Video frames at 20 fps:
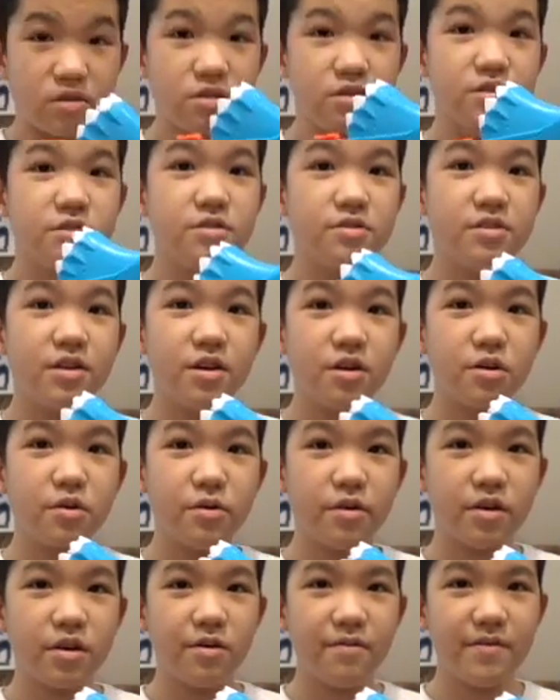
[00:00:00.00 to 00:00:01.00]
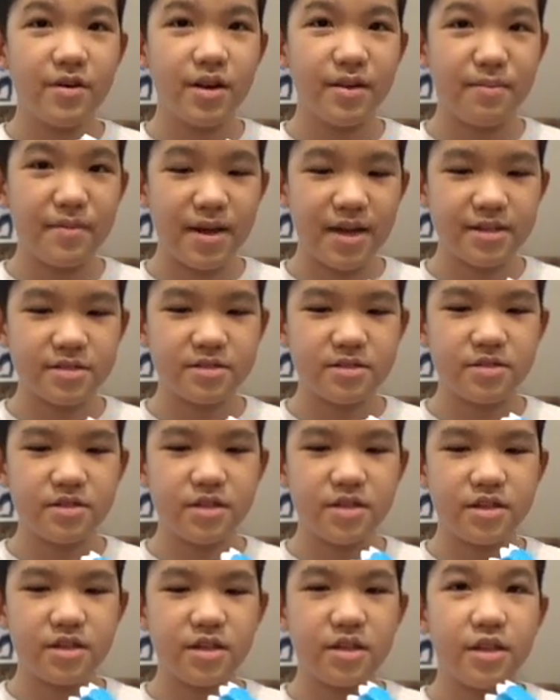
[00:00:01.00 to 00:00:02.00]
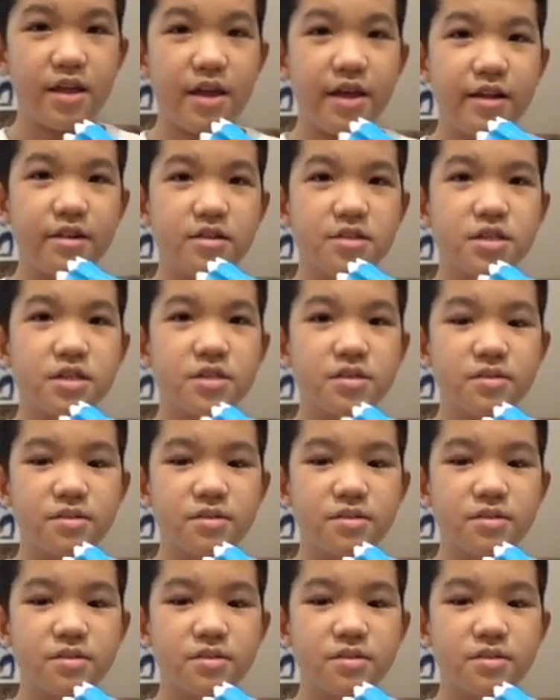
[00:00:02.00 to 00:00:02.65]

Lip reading: So now going over the blaster in detail.